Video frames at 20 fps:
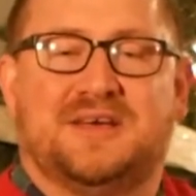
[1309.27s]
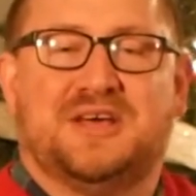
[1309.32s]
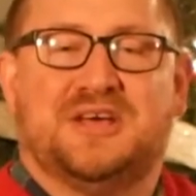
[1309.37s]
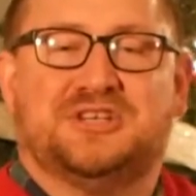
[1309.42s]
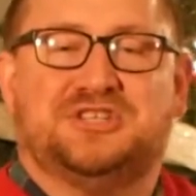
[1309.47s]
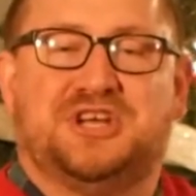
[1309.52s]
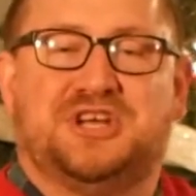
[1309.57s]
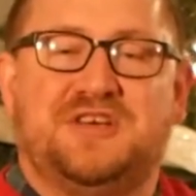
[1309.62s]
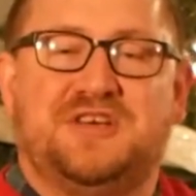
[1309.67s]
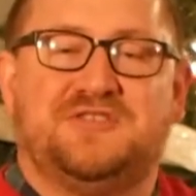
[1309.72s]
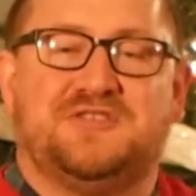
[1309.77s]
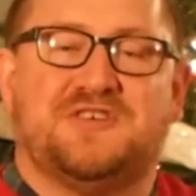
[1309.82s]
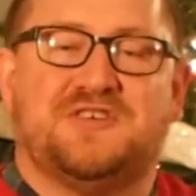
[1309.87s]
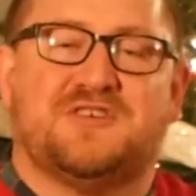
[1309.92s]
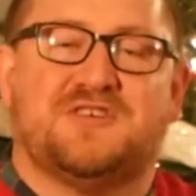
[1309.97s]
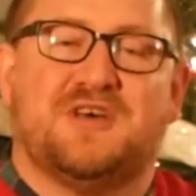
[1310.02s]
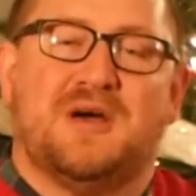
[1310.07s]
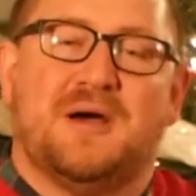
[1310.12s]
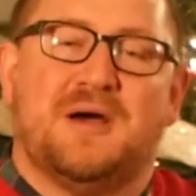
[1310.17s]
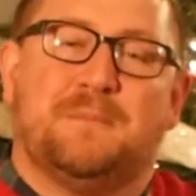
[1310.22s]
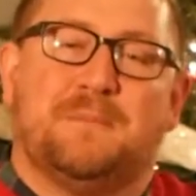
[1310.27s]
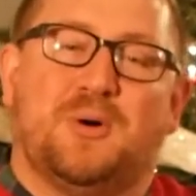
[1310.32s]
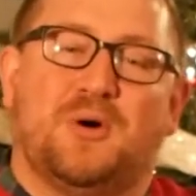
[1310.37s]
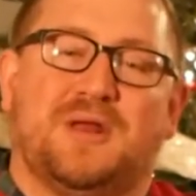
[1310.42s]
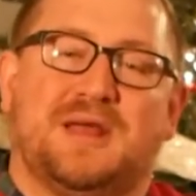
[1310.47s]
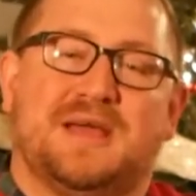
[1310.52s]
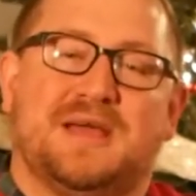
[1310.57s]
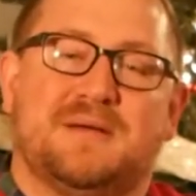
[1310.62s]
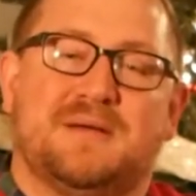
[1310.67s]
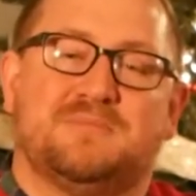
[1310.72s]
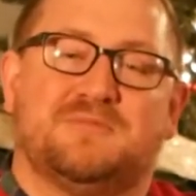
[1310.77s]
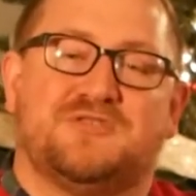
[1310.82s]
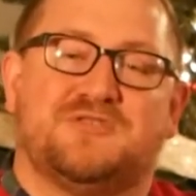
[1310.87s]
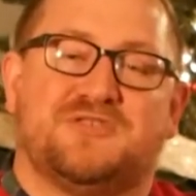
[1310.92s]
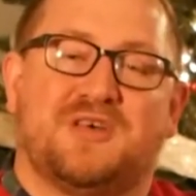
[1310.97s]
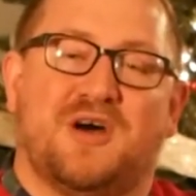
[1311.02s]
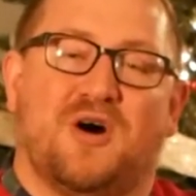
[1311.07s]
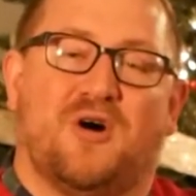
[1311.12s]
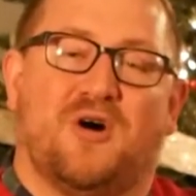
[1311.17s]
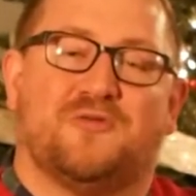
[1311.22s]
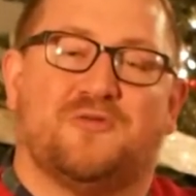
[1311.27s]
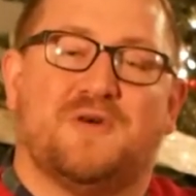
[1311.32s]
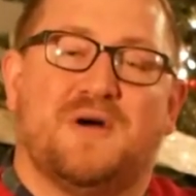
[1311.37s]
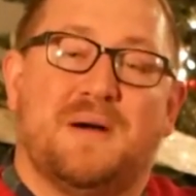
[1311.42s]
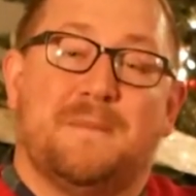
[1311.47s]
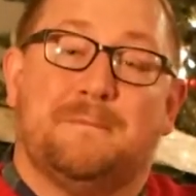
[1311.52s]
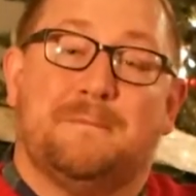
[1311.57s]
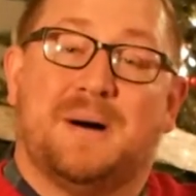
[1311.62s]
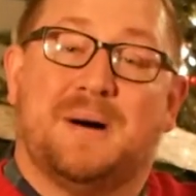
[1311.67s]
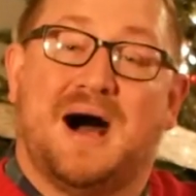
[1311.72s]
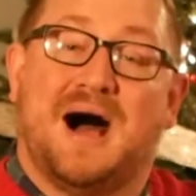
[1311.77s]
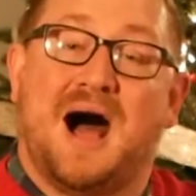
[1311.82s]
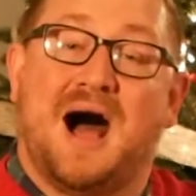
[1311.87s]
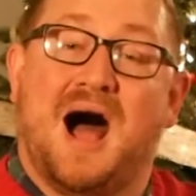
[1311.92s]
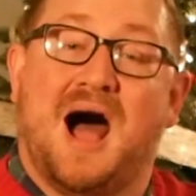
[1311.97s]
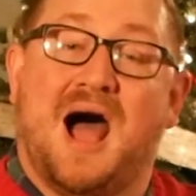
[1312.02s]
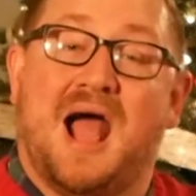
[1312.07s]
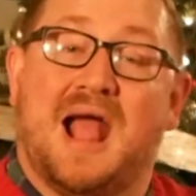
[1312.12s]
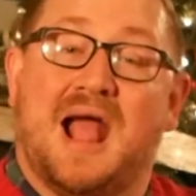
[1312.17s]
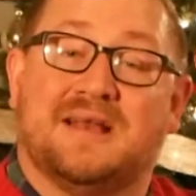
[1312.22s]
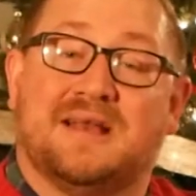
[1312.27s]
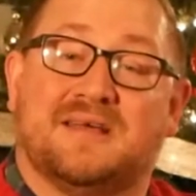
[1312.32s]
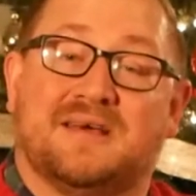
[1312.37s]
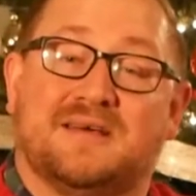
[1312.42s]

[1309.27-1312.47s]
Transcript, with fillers: Jesus put himself behind